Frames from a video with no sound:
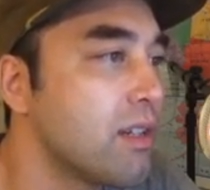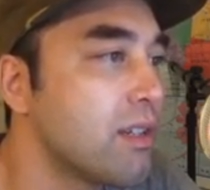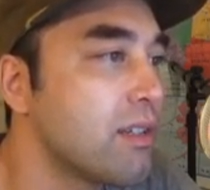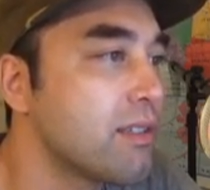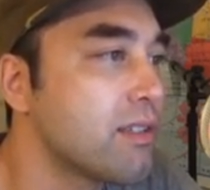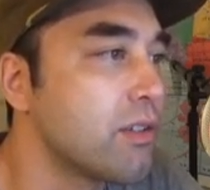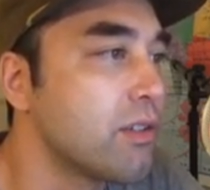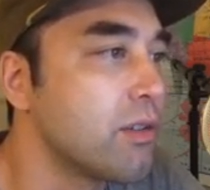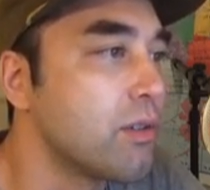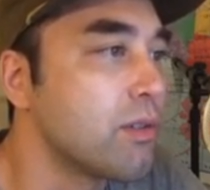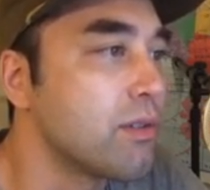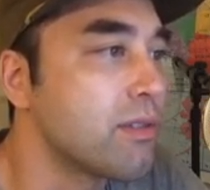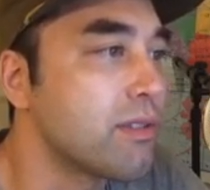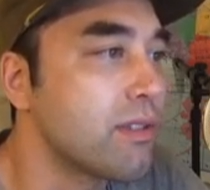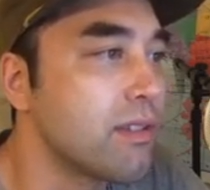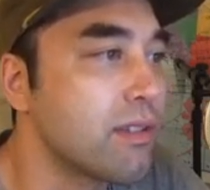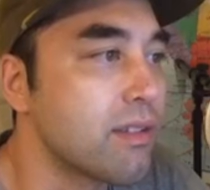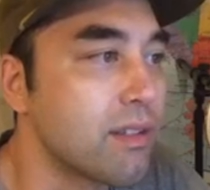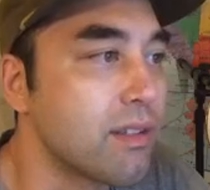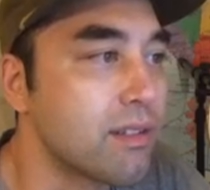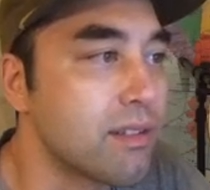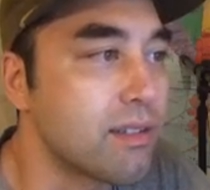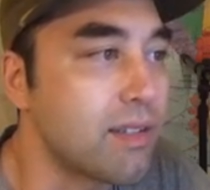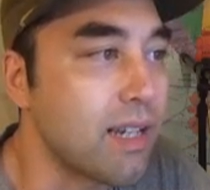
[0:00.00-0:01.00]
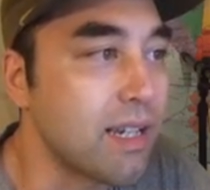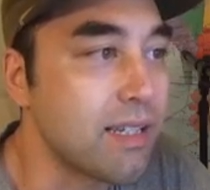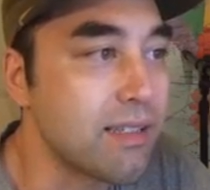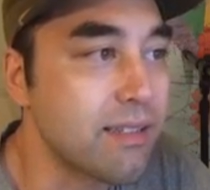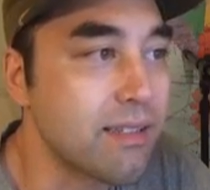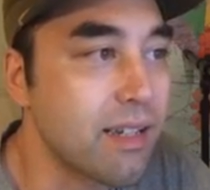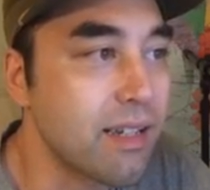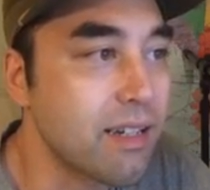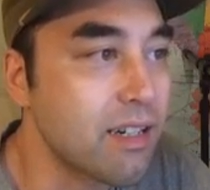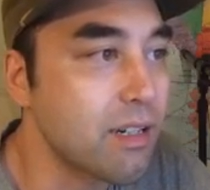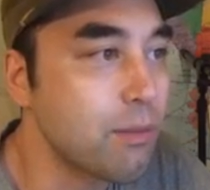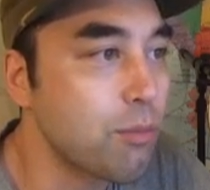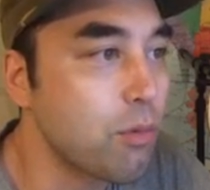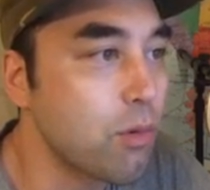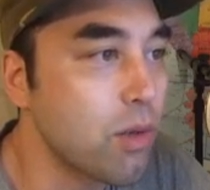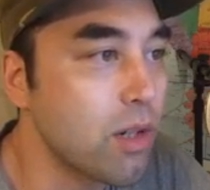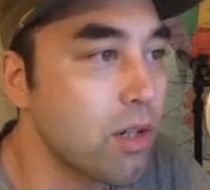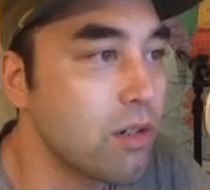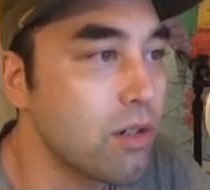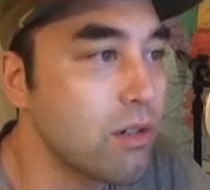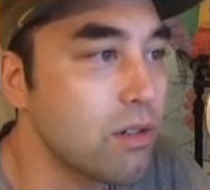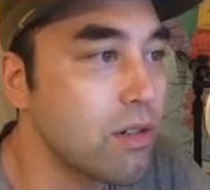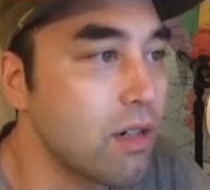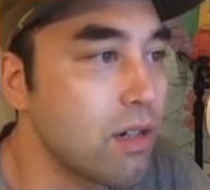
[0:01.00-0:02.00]
So the dates line up
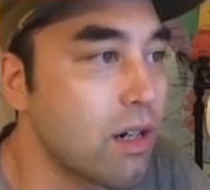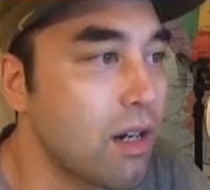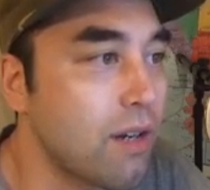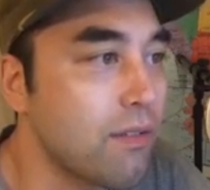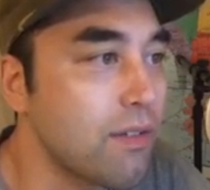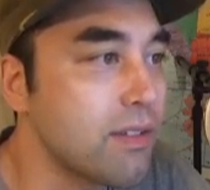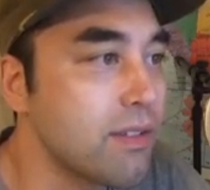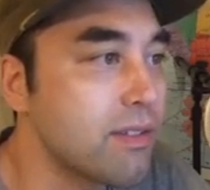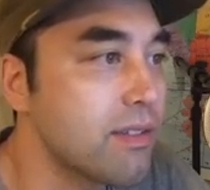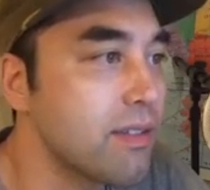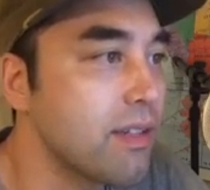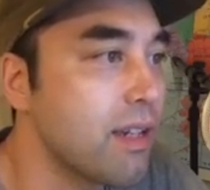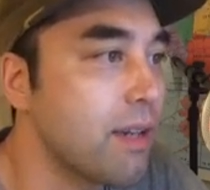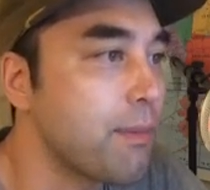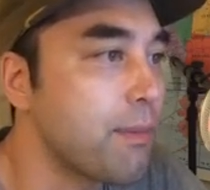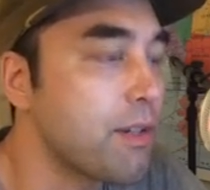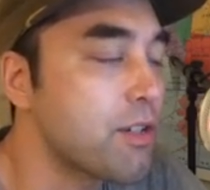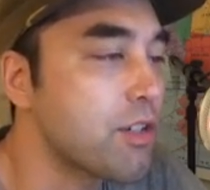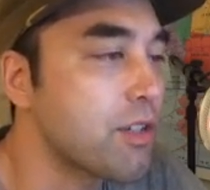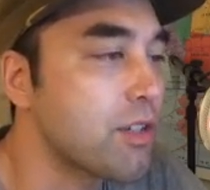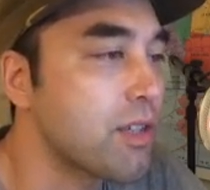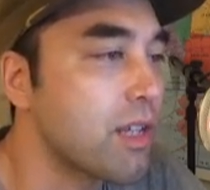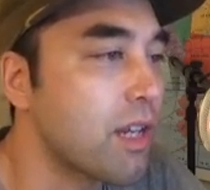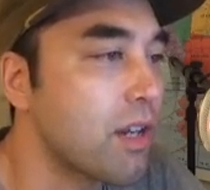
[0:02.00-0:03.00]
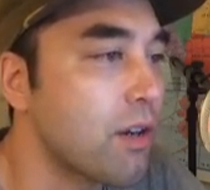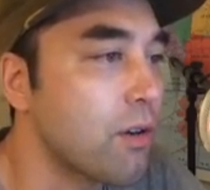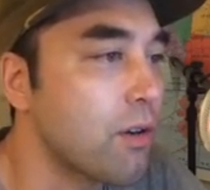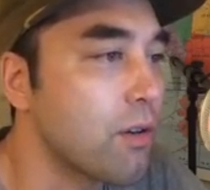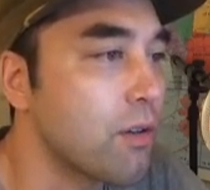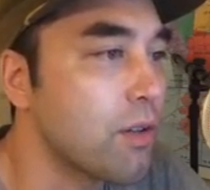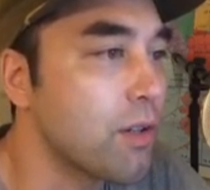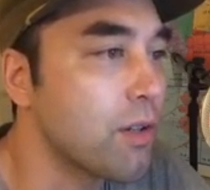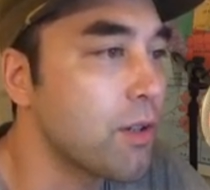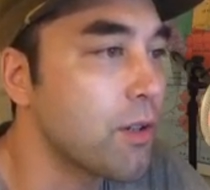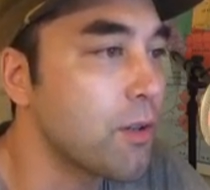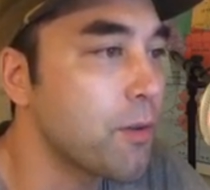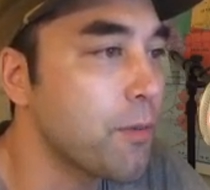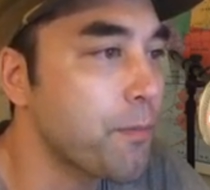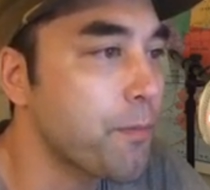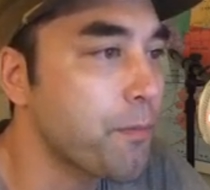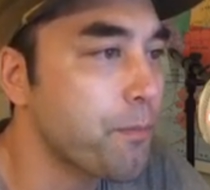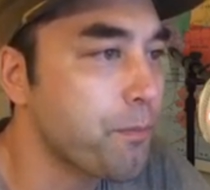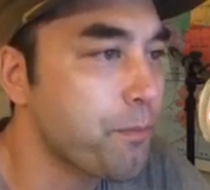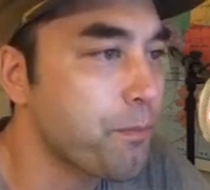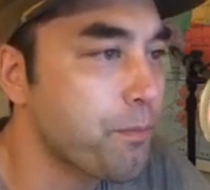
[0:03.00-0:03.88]
well, obviously. I mentioned that earlier.